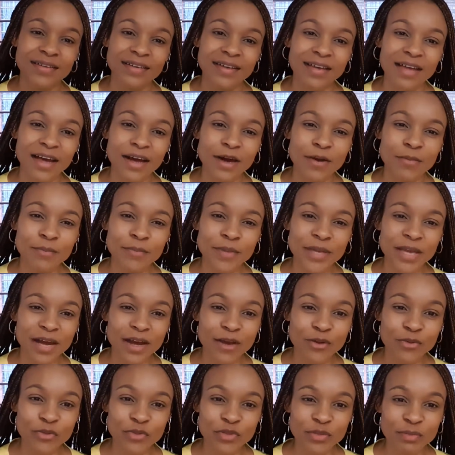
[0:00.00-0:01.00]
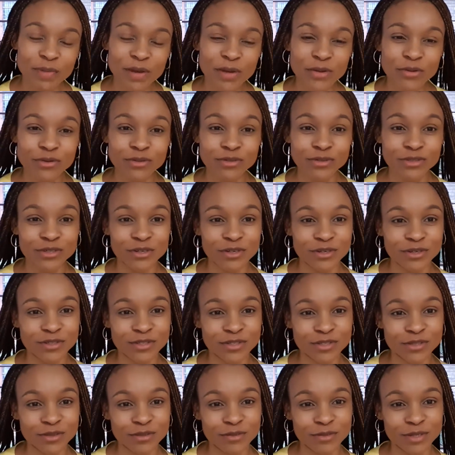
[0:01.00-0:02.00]
help me out with my
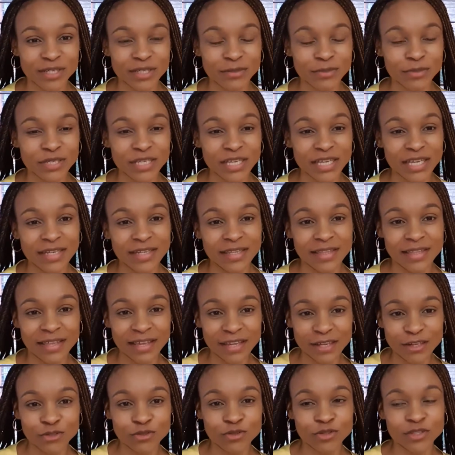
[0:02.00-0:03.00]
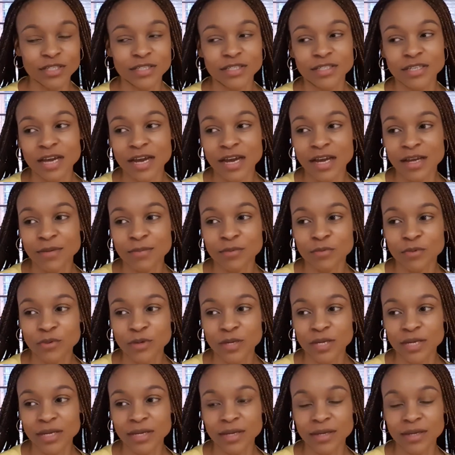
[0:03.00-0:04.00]
croutons when we get there to the time
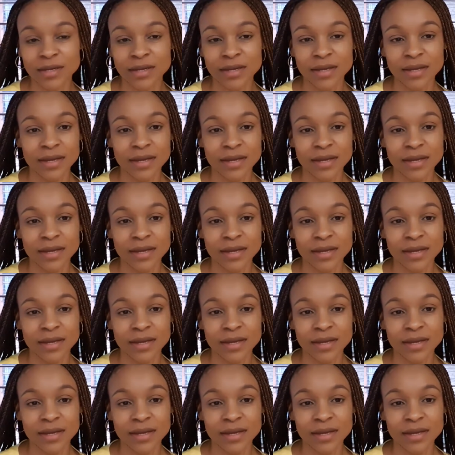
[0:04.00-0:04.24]
where